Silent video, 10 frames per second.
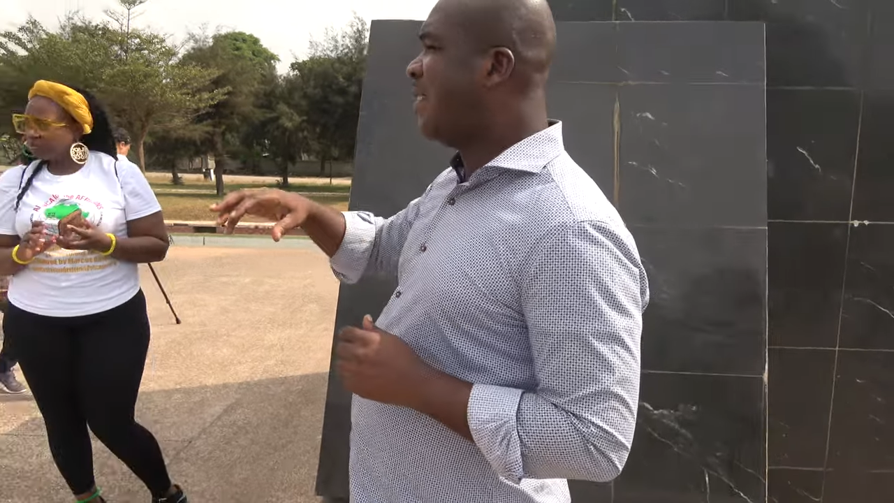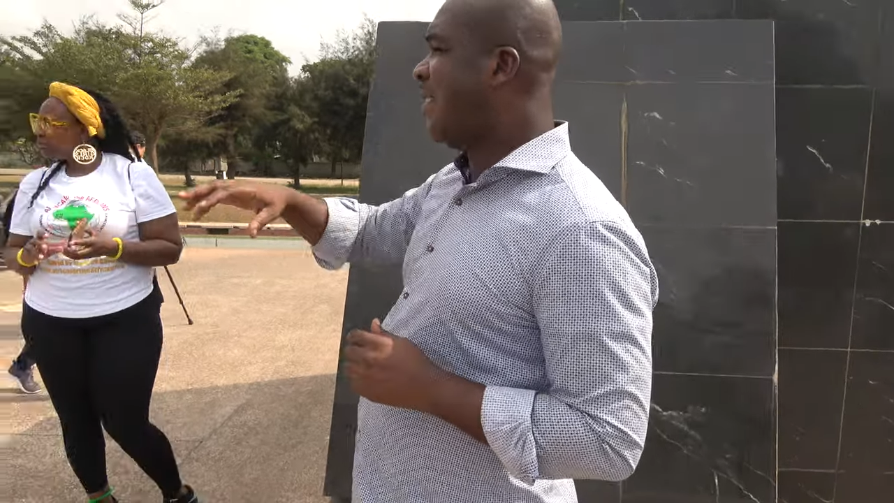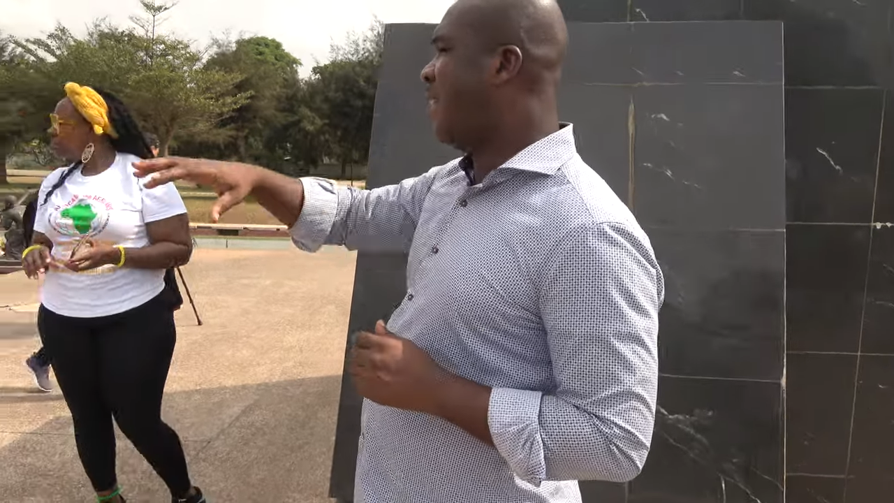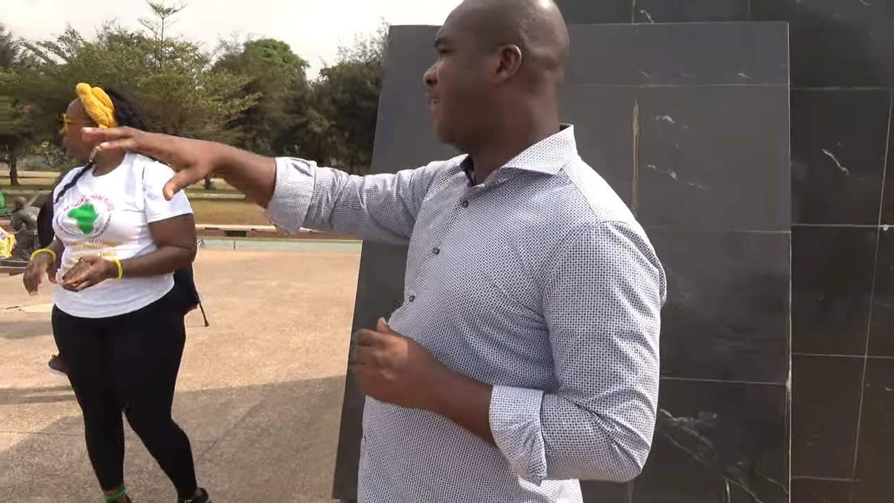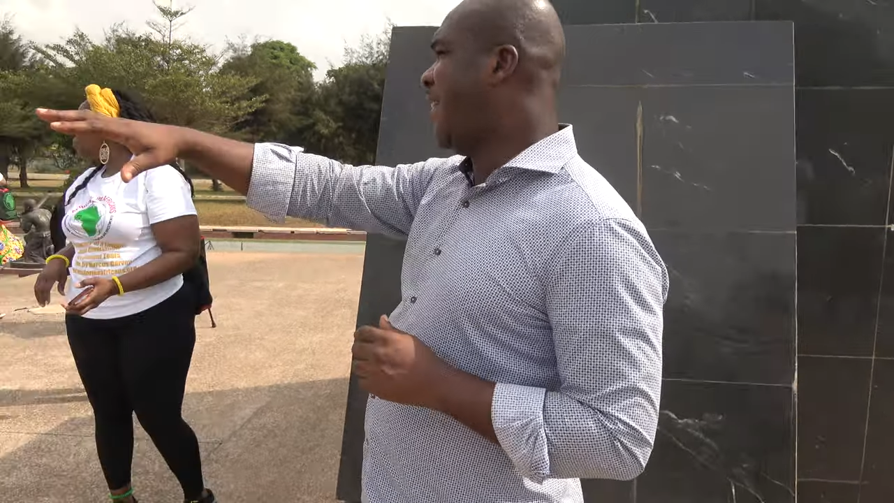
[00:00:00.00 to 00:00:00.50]

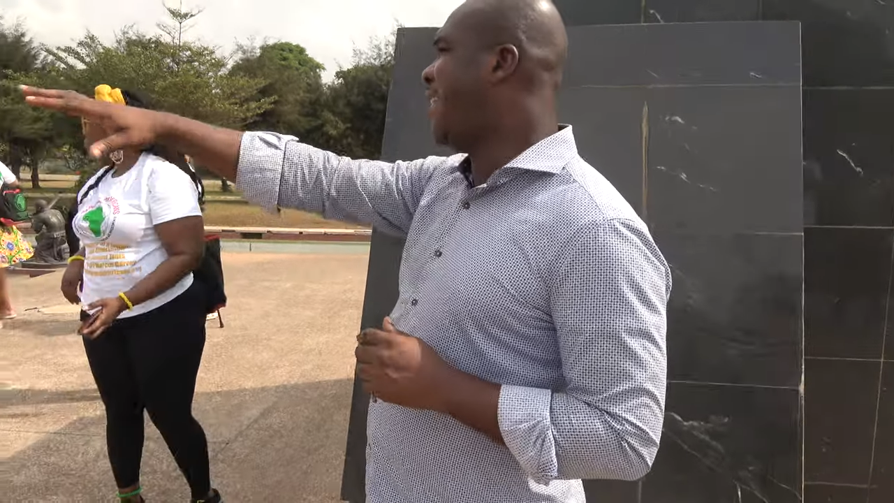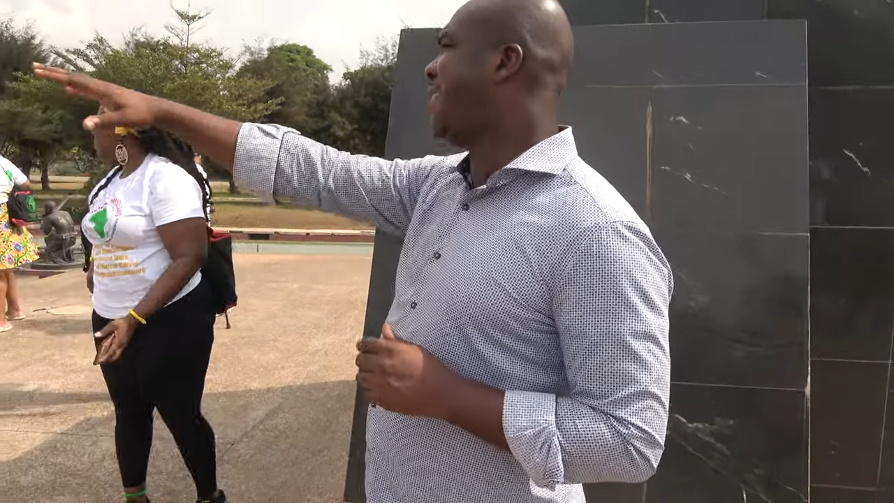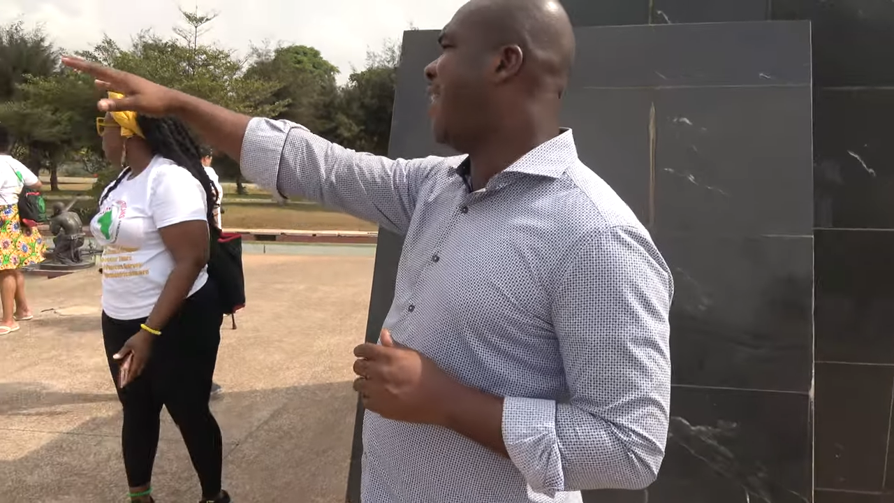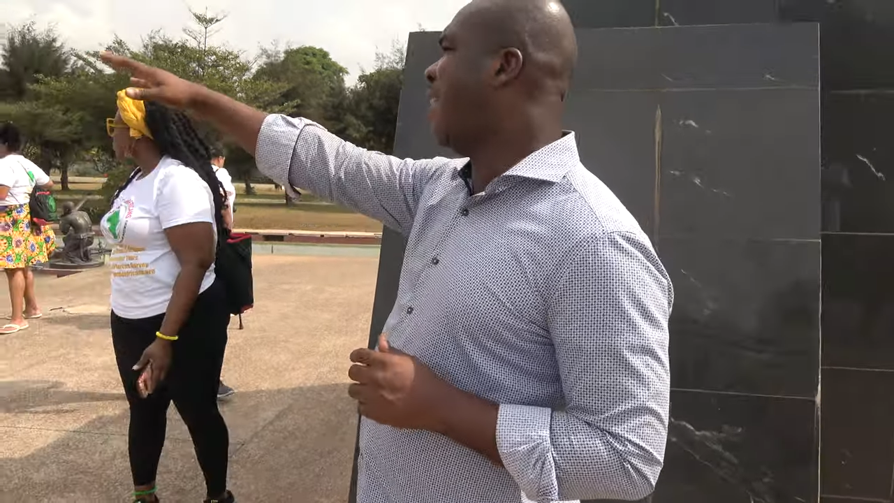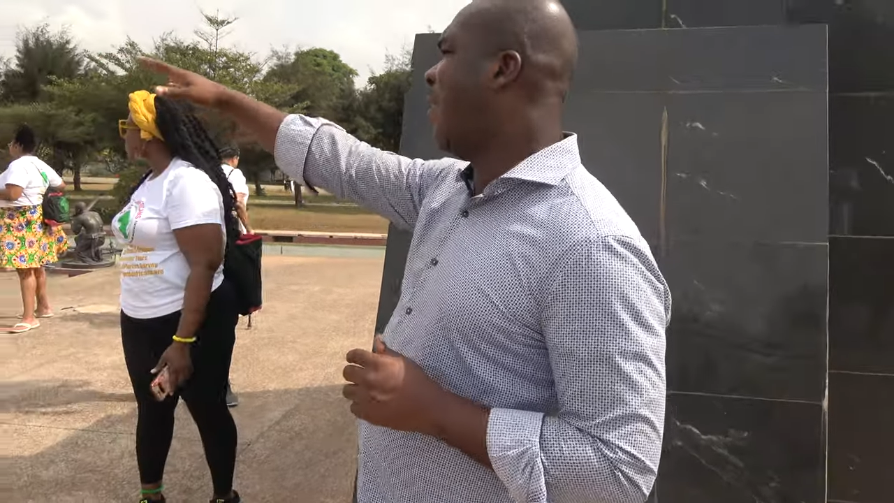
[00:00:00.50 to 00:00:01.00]
Now these
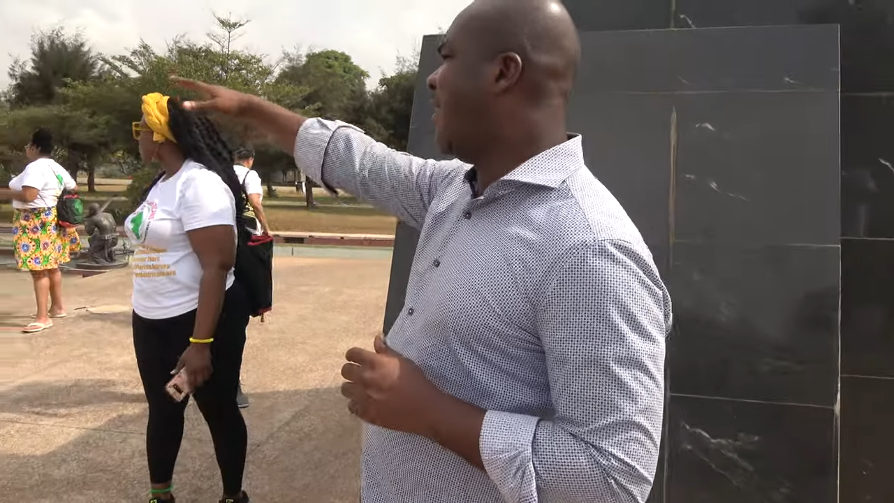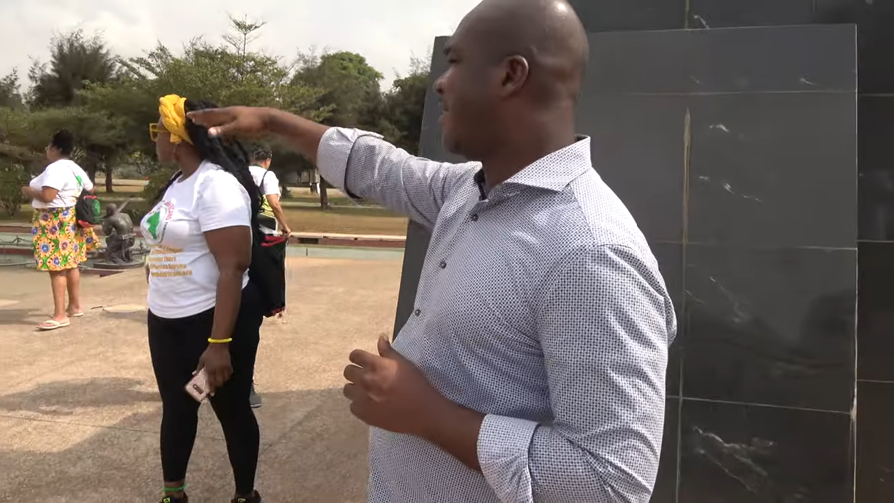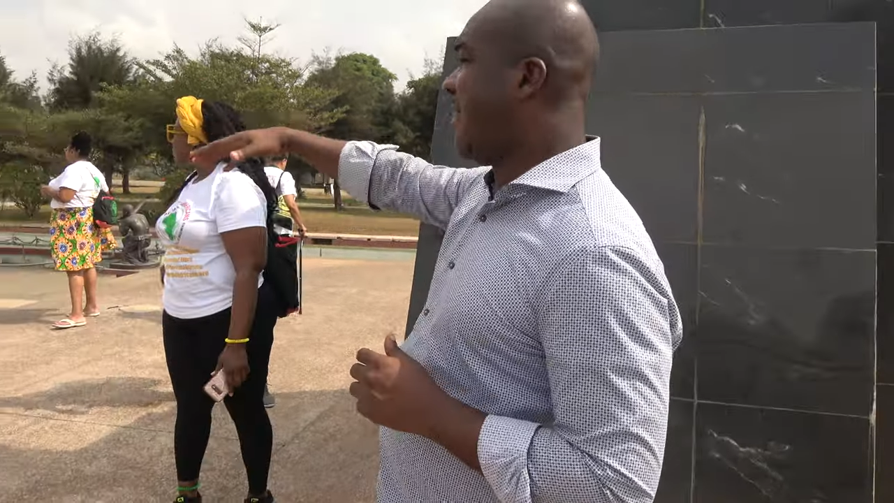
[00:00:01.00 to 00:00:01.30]
other ones,